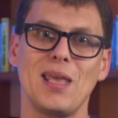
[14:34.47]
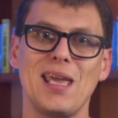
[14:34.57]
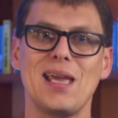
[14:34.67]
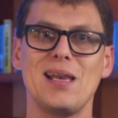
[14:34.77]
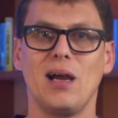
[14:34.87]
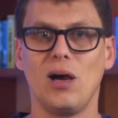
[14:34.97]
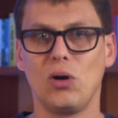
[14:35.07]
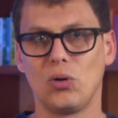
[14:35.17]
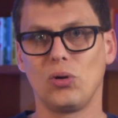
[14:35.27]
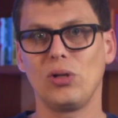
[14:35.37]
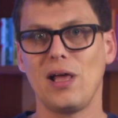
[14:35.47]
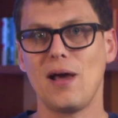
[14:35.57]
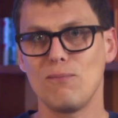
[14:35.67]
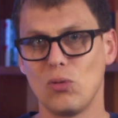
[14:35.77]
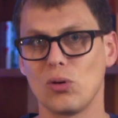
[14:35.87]
and a whole
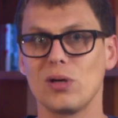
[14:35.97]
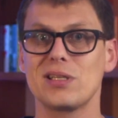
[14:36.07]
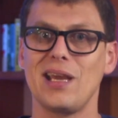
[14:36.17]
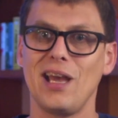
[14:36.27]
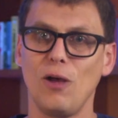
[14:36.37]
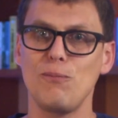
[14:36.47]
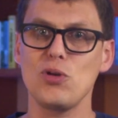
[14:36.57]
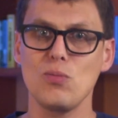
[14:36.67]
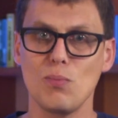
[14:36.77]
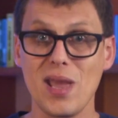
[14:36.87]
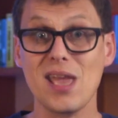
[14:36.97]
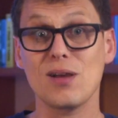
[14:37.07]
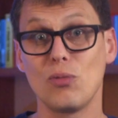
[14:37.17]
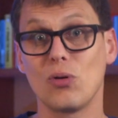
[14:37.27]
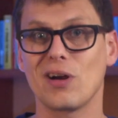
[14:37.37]
lot more to help you
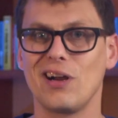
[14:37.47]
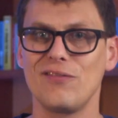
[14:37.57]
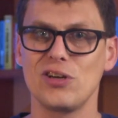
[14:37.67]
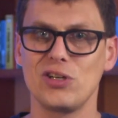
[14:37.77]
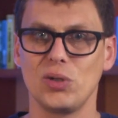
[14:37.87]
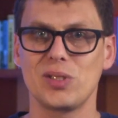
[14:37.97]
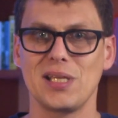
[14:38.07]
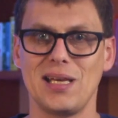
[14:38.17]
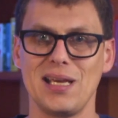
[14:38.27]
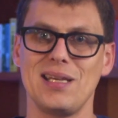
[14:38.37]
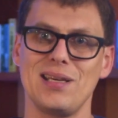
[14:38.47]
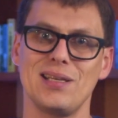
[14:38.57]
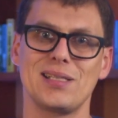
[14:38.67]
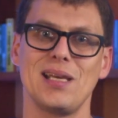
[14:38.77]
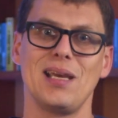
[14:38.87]
make more of your notes and
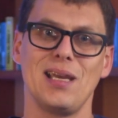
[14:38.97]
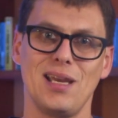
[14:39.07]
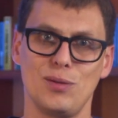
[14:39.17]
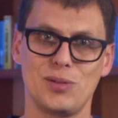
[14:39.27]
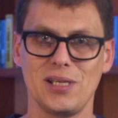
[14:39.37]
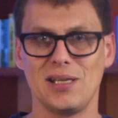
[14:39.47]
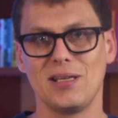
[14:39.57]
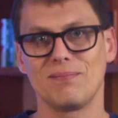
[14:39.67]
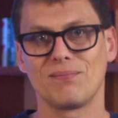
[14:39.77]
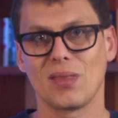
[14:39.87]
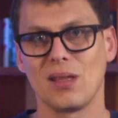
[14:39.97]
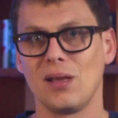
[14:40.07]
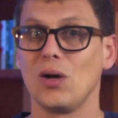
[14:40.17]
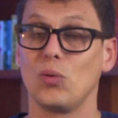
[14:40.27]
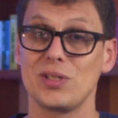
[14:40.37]
ideas in Obsidian.
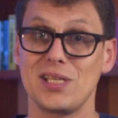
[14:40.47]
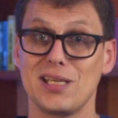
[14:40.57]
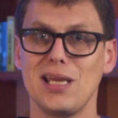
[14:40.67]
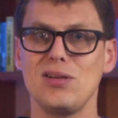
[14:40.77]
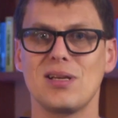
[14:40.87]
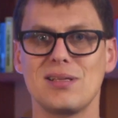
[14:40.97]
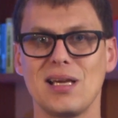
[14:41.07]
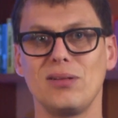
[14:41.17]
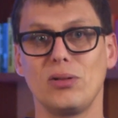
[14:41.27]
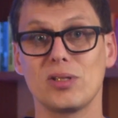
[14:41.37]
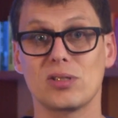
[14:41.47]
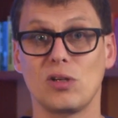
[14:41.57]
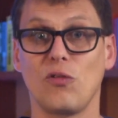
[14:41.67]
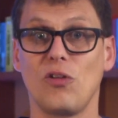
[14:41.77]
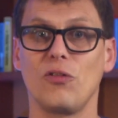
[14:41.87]
Once again, you can download the
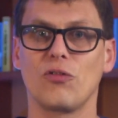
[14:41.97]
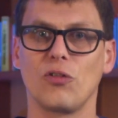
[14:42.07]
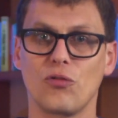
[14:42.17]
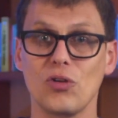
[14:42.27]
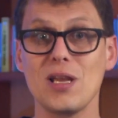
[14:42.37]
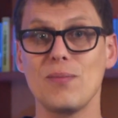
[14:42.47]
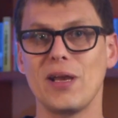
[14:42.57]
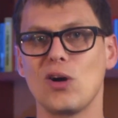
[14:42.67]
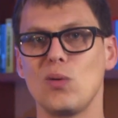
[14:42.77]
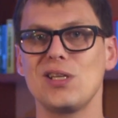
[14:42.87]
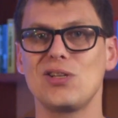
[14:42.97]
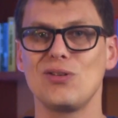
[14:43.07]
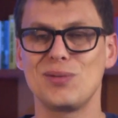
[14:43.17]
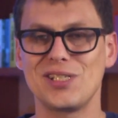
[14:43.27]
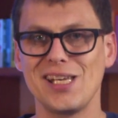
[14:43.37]
Starter Vault for free by going
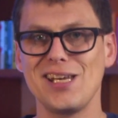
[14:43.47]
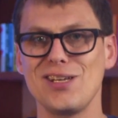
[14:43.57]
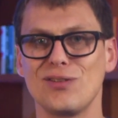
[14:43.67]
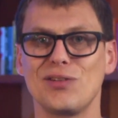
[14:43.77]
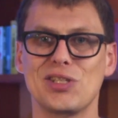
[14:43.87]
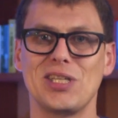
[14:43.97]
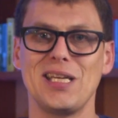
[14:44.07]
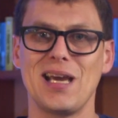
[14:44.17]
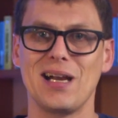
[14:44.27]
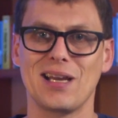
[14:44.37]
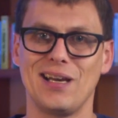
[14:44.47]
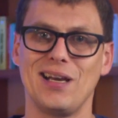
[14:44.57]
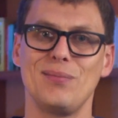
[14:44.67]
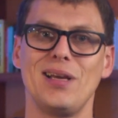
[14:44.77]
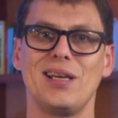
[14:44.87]
to
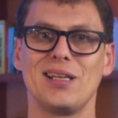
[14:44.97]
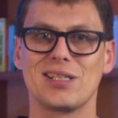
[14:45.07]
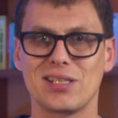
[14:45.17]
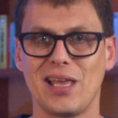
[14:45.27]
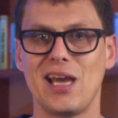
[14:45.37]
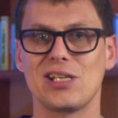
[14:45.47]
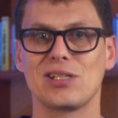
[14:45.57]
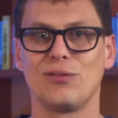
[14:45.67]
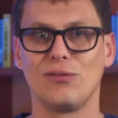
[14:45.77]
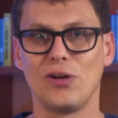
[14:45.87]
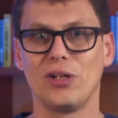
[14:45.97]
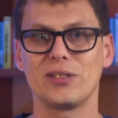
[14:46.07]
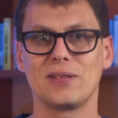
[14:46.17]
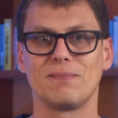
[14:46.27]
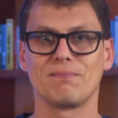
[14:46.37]
obsidianuniversity.com slash vault.